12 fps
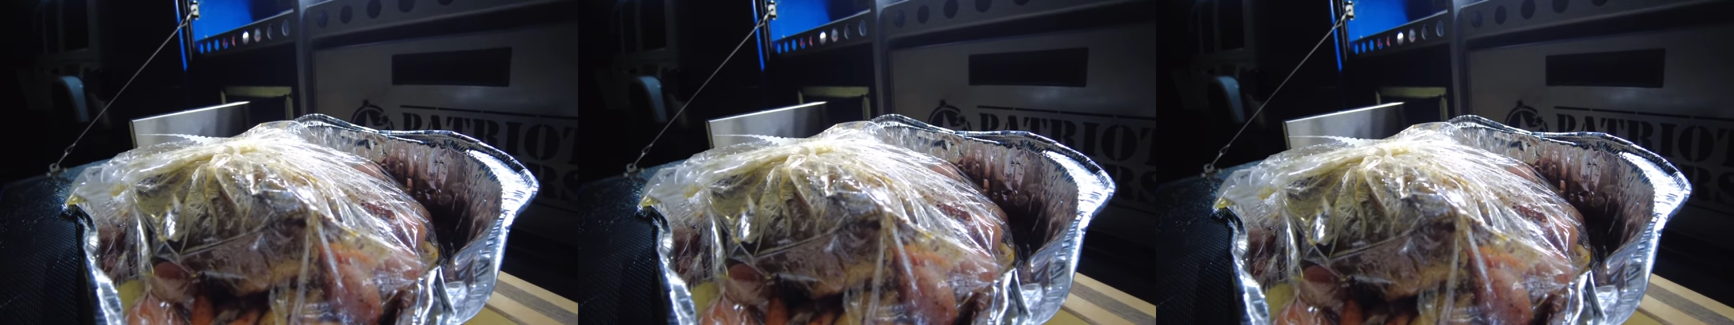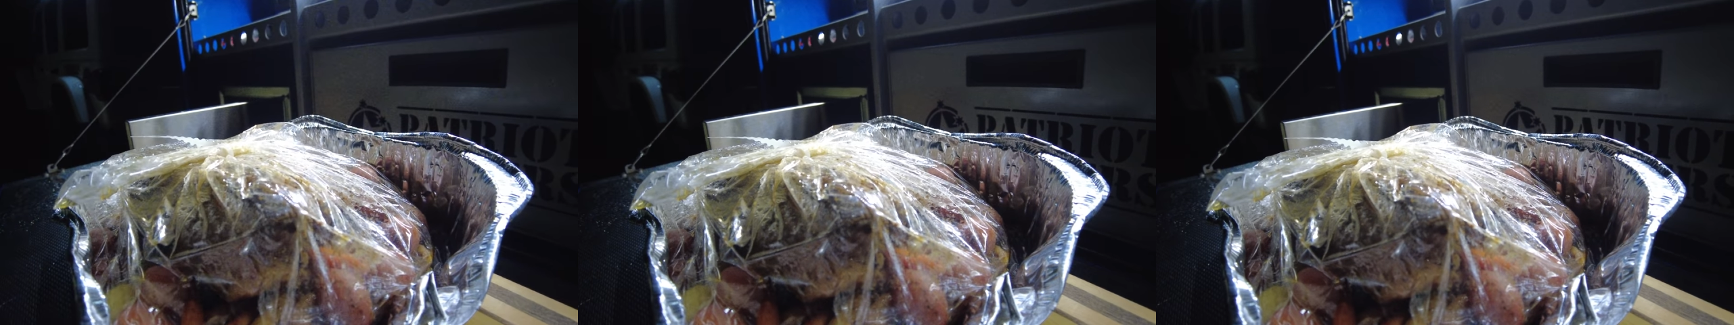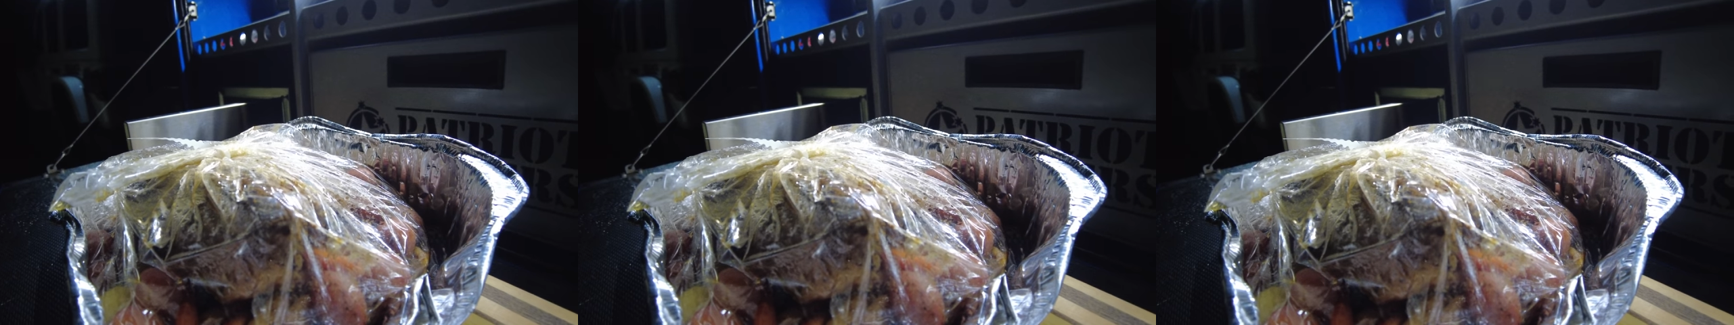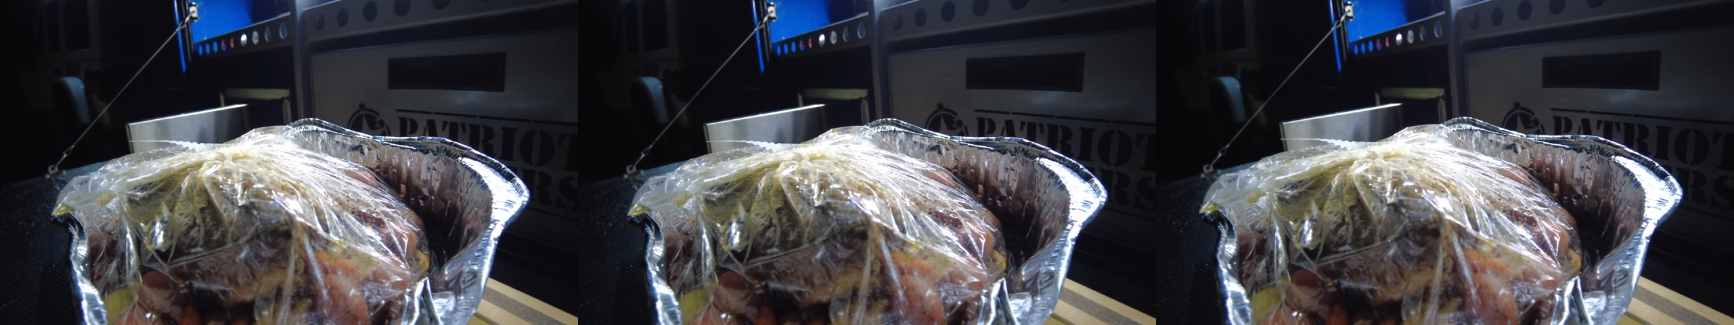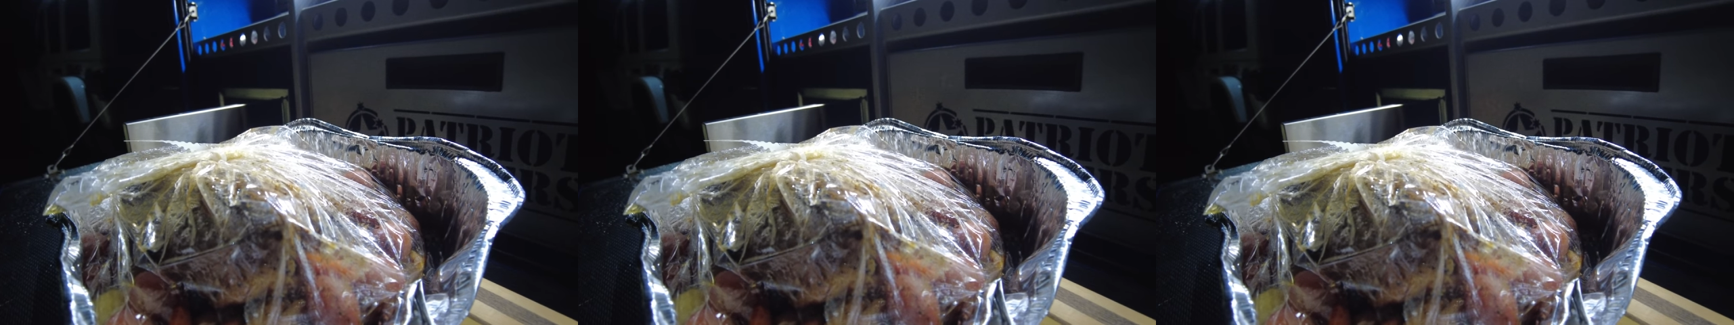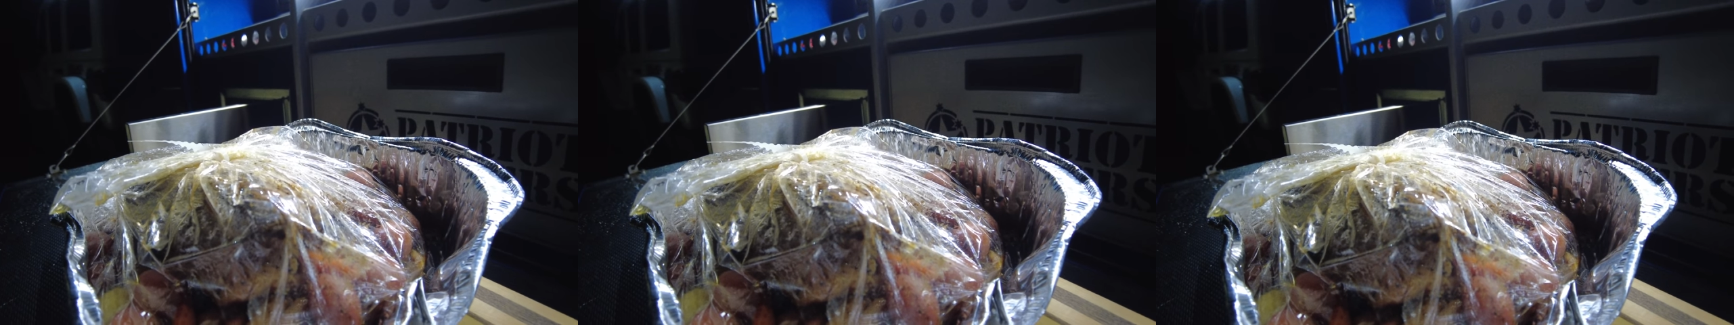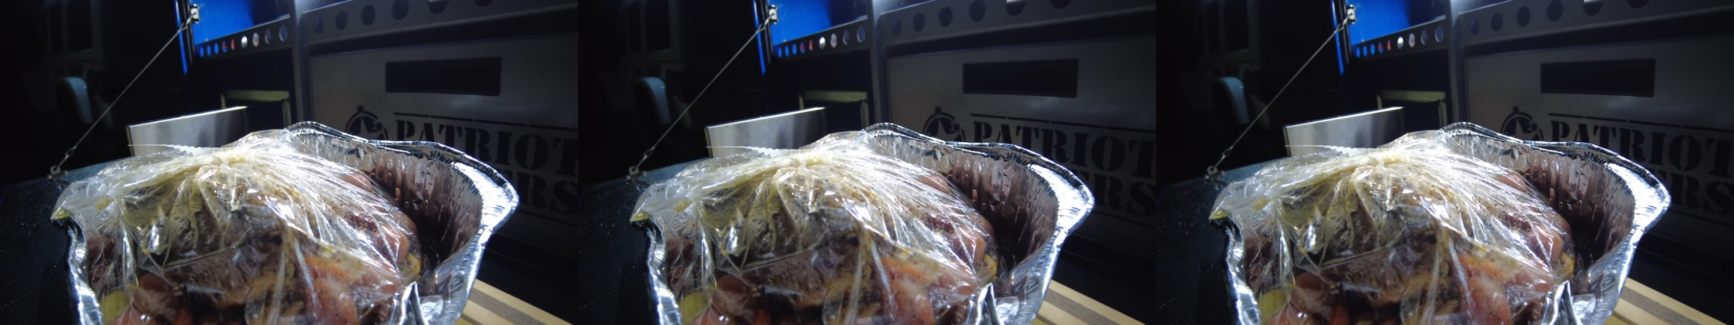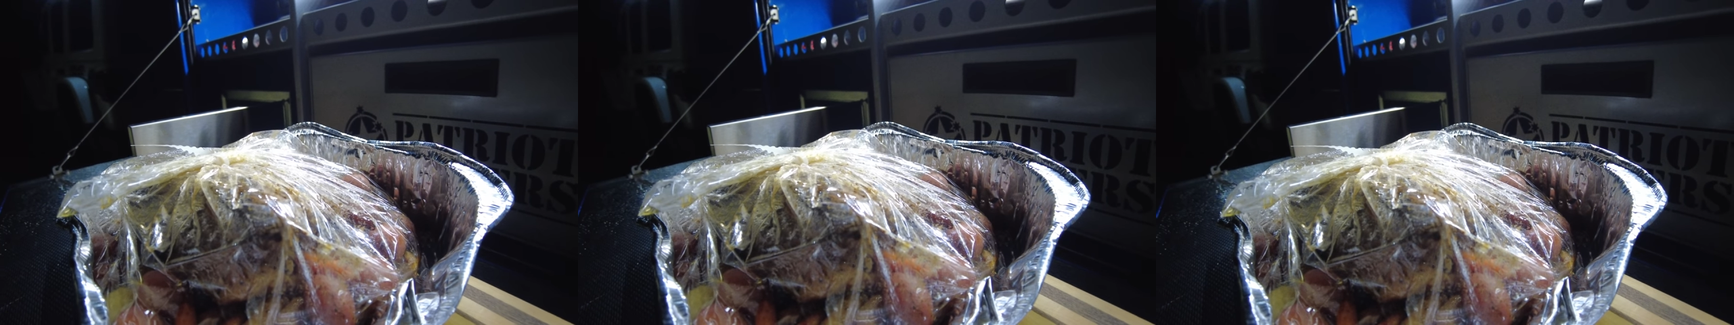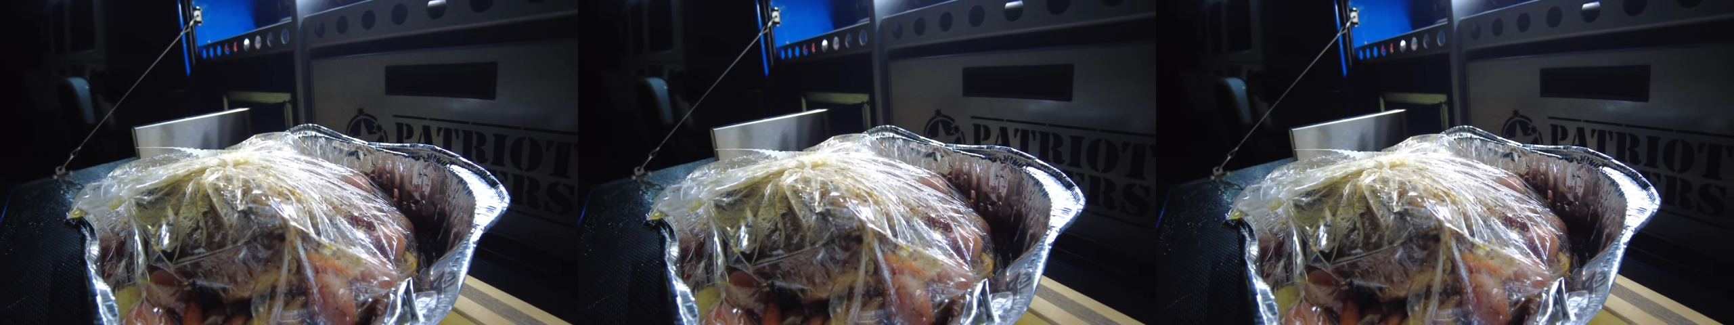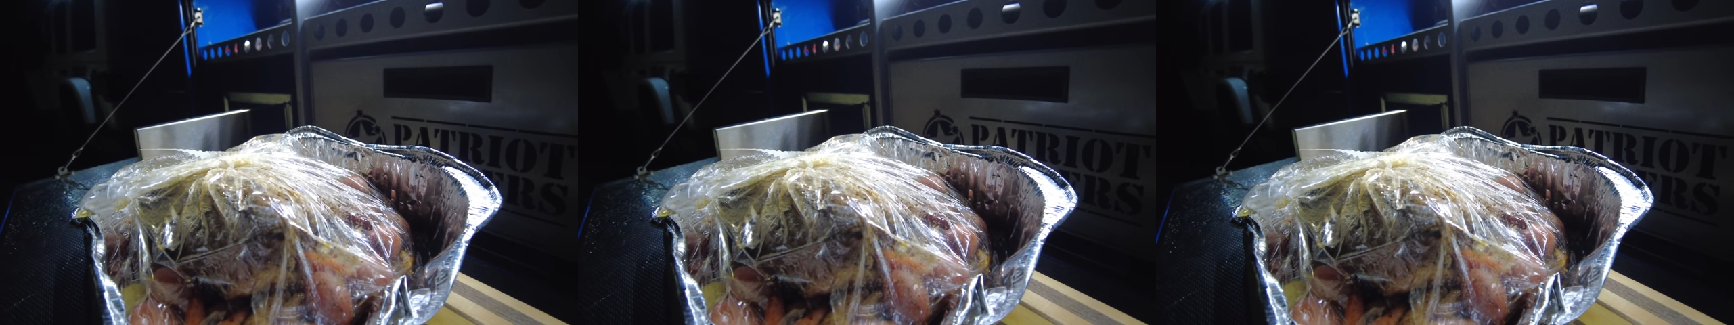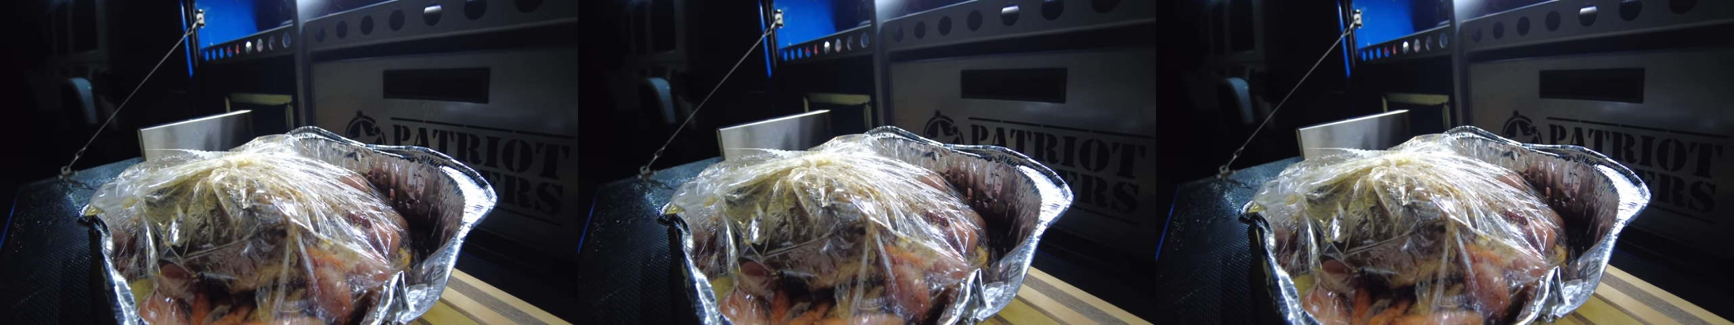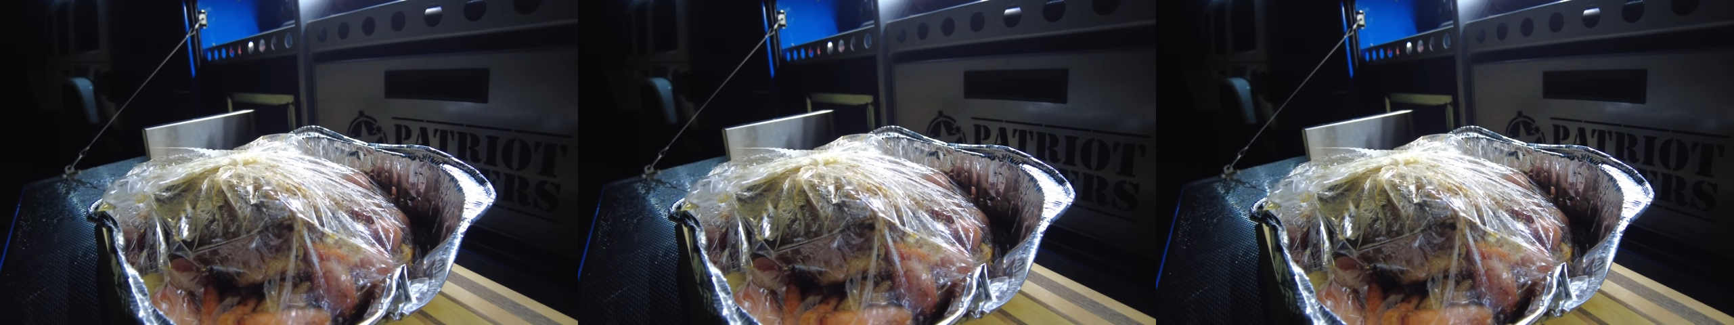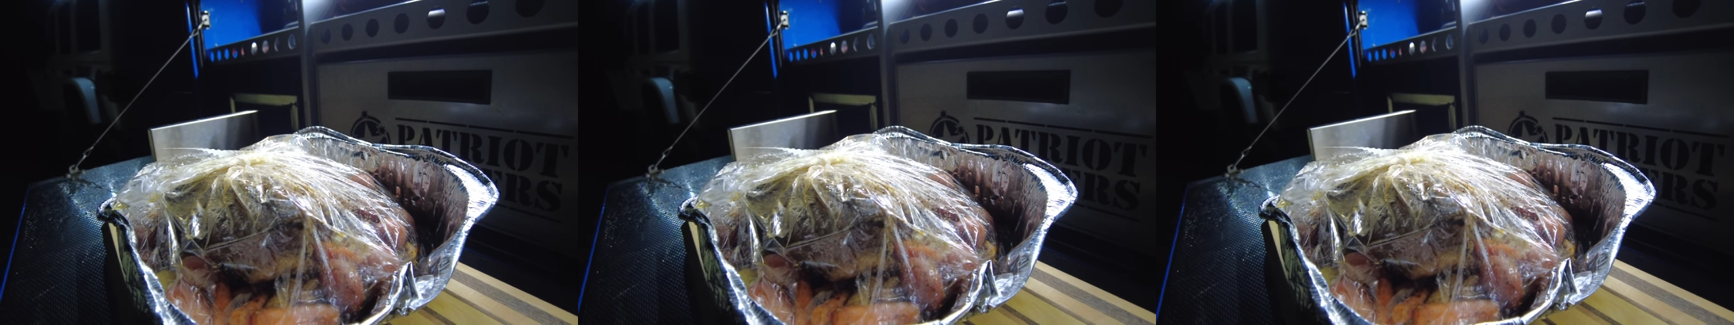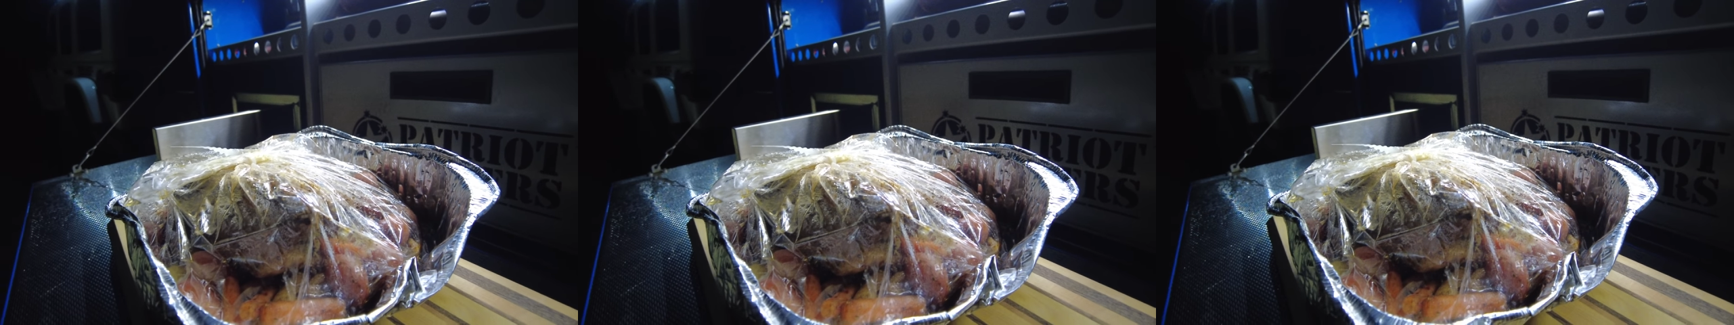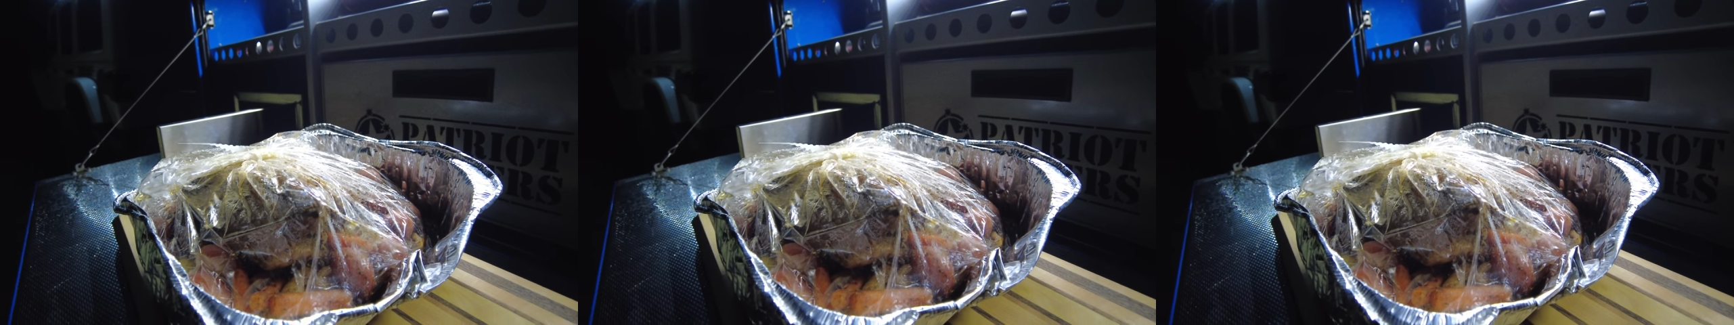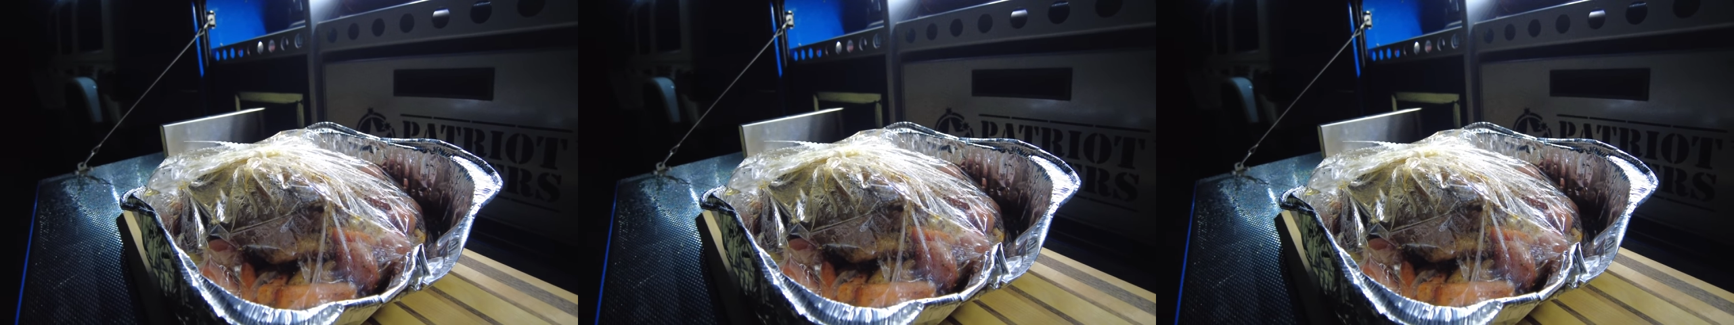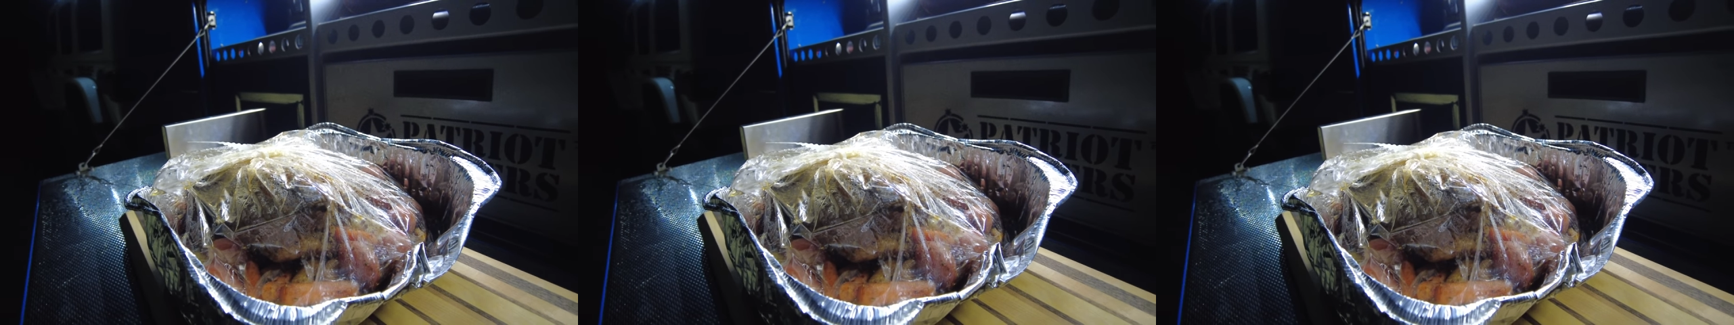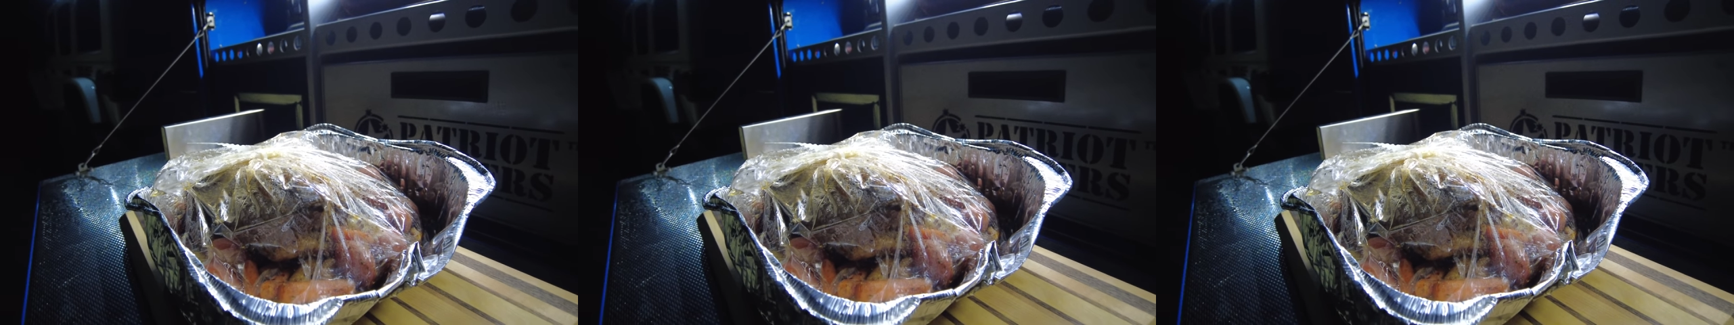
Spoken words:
Nobody's mouth can be seen.